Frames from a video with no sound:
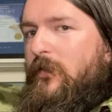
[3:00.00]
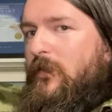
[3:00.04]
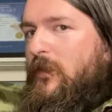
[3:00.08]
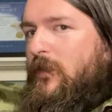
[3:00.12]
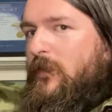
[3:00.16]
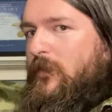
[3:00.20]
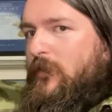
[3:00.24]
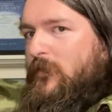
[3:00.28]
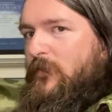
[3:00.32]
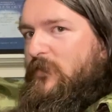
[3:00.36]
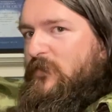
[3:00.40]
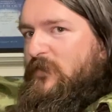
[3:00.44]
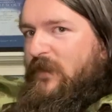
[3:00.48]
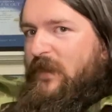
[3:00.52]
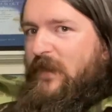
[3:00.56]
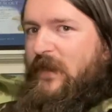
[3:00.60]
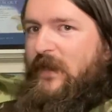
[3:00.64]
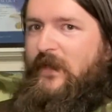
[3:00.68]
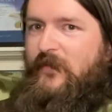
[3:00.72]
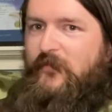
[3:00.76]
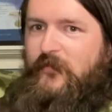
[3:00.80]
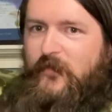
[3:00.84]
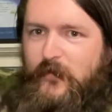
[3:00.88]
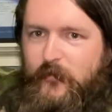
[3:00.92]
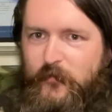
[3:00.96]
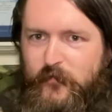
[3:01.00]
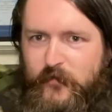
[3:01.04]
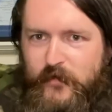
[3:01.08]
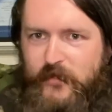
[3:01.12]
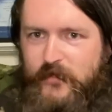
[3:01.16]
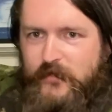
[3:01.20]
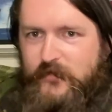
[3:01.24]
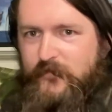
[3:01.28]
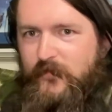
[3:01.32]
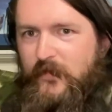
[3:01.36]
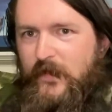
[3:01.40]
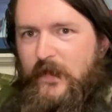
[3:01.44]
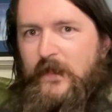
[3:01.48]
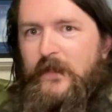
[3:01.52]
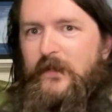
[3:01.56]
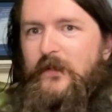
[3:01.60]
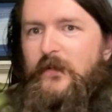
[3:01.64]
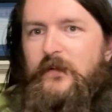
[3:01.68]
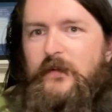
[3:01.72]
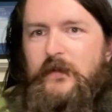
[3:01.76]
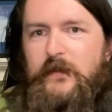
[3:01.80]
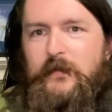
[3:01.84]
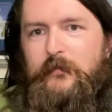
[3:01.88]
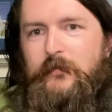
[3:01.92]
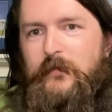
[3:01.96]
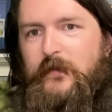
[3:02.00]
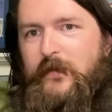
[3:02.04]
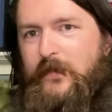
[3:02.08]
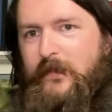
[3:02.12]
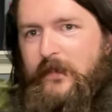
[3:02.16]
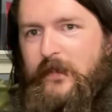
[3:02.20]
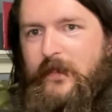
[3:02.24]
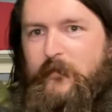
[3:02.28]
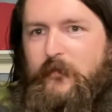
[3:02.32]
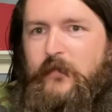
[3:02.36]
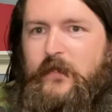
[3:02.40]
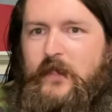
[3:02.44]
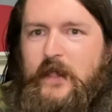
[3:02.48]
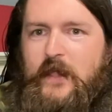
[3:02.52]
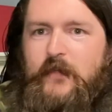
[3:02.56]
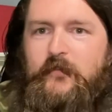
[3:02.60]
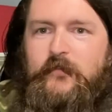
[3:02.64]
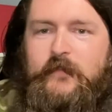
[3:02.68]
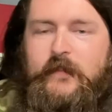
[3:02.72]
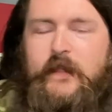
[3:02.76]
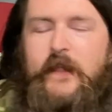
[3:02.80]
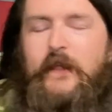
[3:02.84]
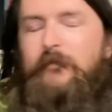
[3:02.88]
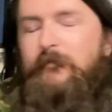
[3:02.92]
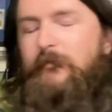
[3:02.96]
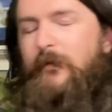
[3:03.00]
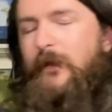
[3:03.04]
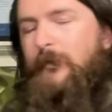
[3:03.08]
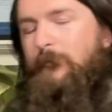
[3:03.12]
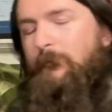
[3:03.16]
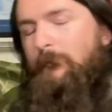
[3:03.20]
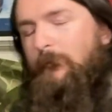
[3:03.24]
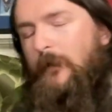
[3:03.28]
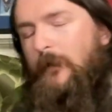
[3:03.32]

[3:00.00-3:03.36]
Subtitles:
that used to have a British flag on it, but I can't be having that, right?